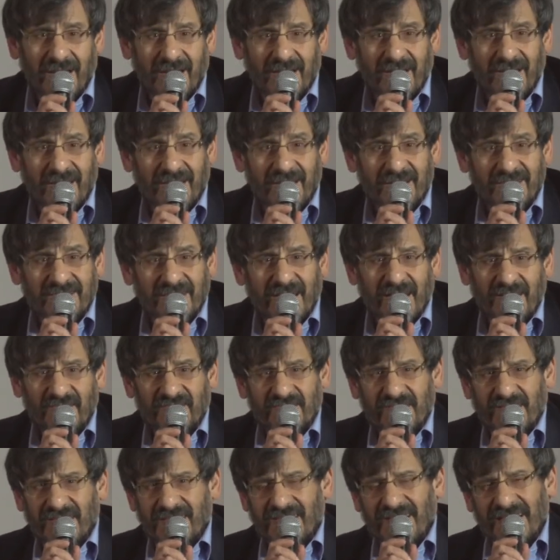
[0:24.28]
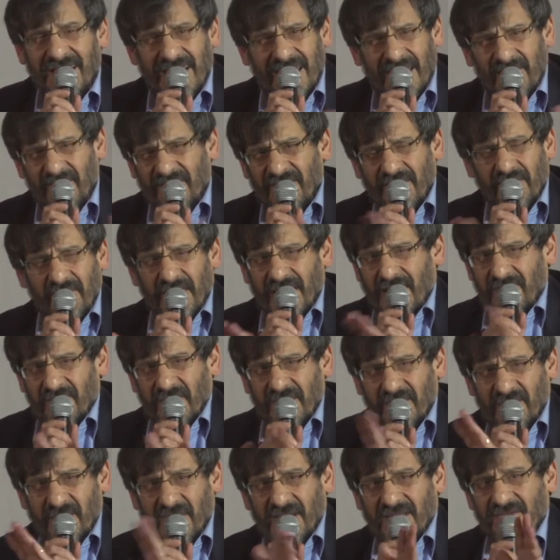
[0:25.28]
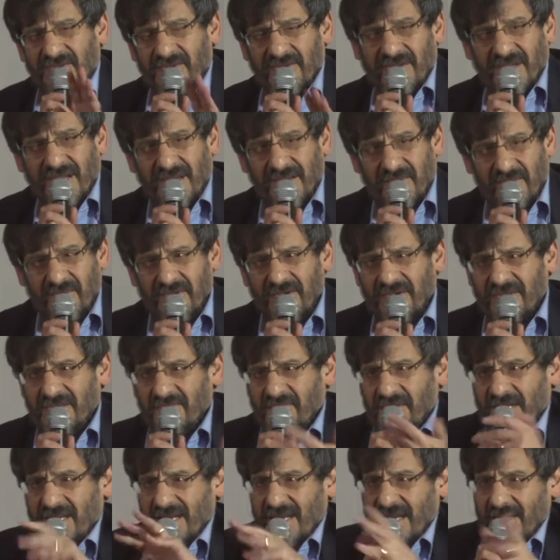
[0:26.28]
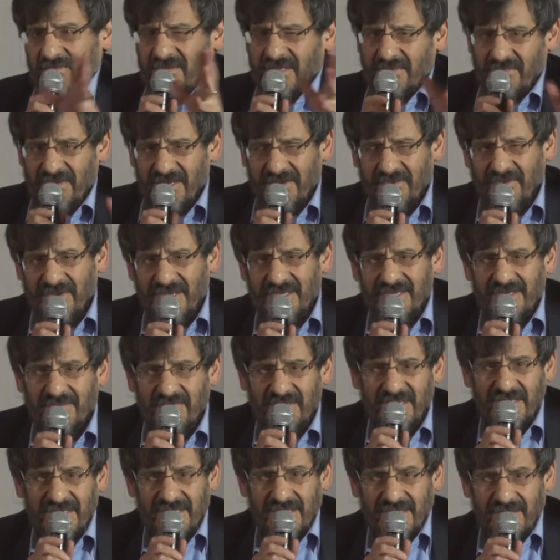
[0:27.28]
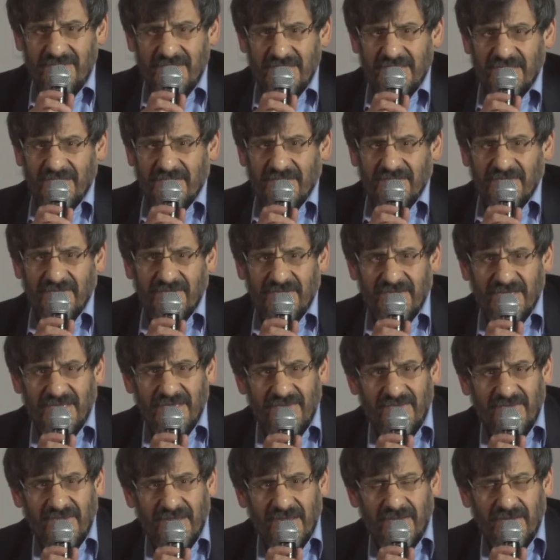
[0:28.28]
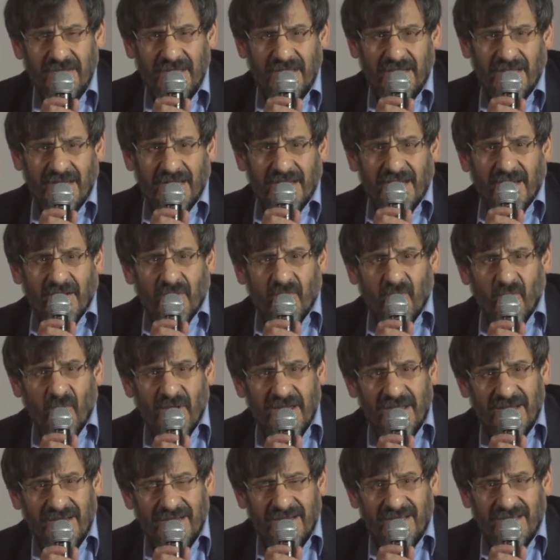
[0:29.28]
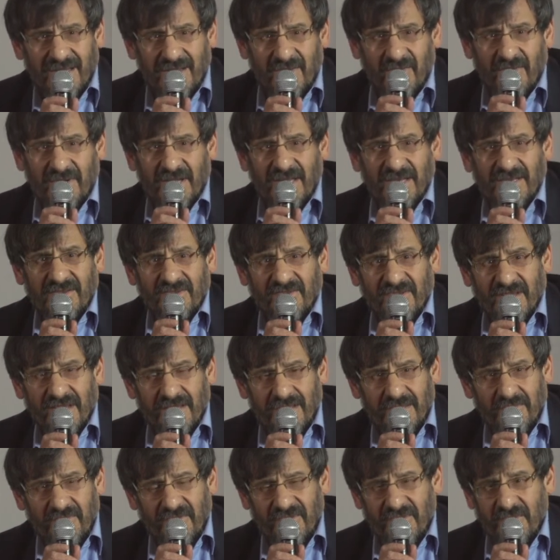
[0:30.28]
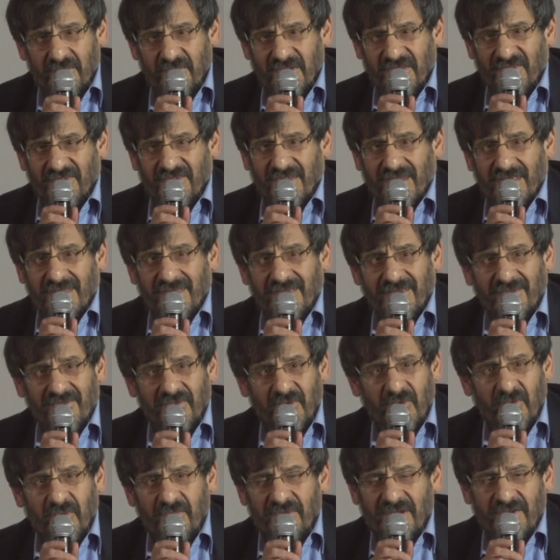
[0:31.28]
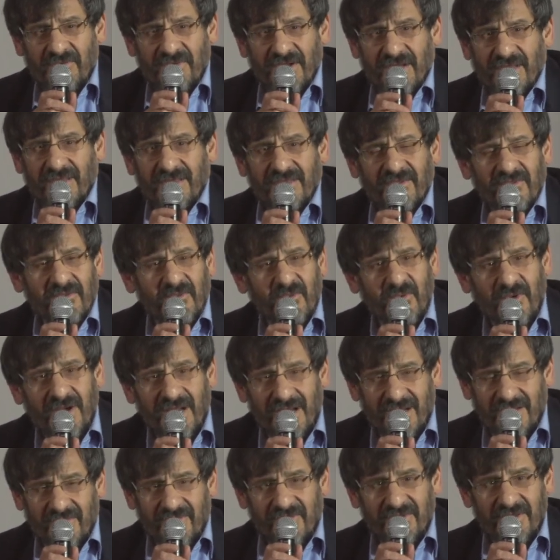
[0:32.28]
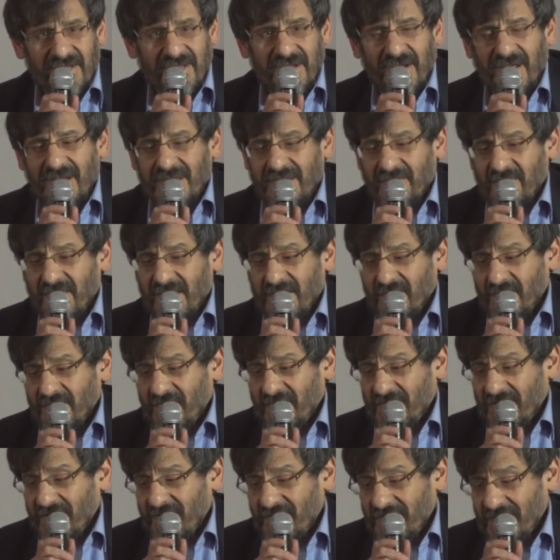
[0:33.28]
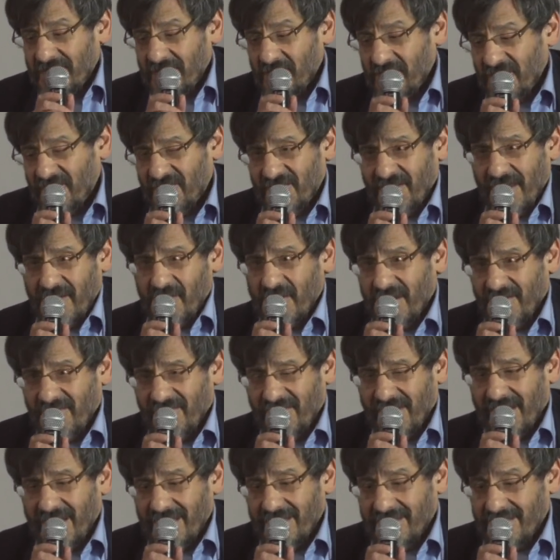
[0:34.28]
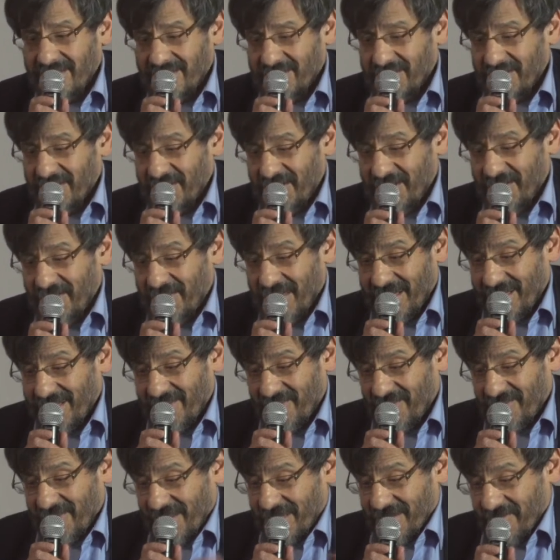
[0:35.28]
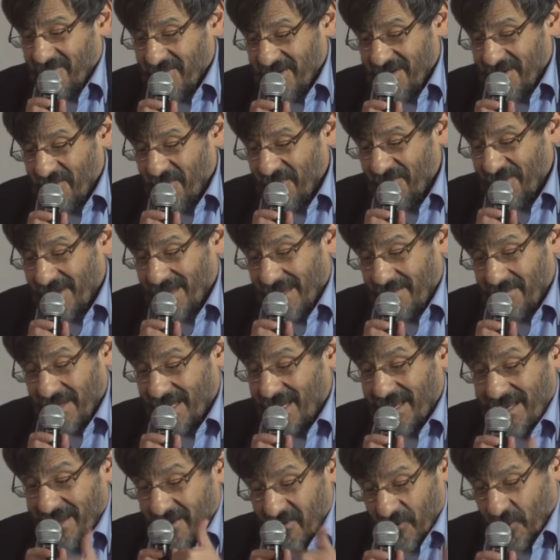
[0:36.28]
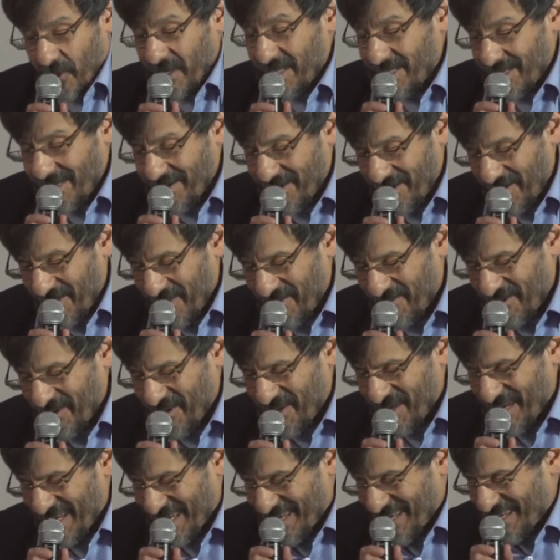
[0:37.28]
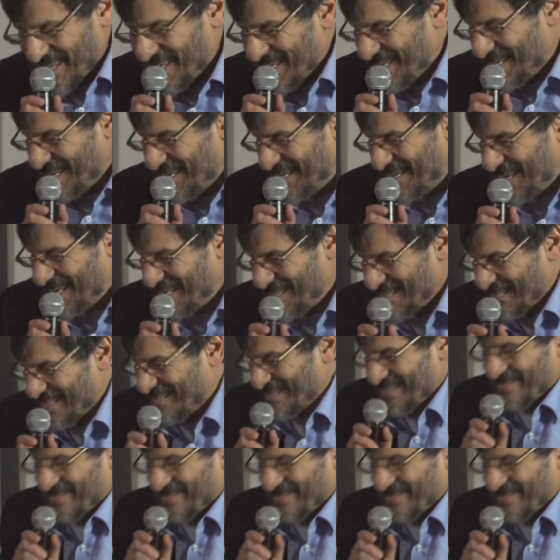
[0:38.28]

uh, is actually claims to be, I'm not quite sure how it works, but claims to be a reasonably serious Christian. So when, when Jacob Zuma said this, Aubrey wrote this wonderful column in which he said he was so excited to learn that his savior was coming 20 years earlier than he'd